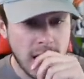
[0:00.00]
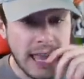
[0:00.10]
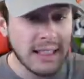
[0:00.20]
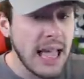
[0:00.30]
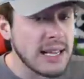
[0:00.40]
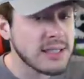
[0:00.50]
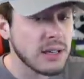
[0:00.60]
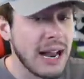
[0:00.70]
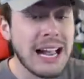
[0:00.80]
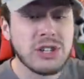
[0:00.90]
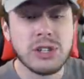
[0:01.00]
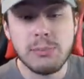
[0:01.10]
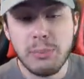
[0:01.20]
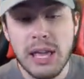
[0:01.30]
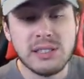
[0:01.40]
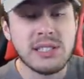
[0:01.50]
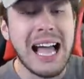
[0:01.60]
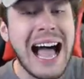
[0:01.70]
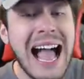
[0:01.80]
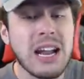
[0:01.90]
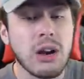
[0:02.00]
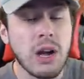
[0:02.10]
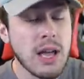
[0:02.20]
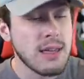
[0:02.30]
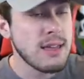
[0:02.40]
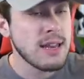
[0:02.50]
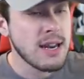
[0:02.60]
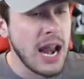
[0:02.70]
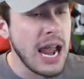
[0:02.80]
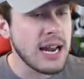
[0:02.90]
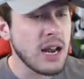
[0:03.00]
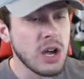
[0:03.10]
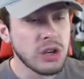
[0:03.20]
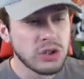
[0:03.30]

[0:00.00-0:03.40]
And Leicester actually places higher than United.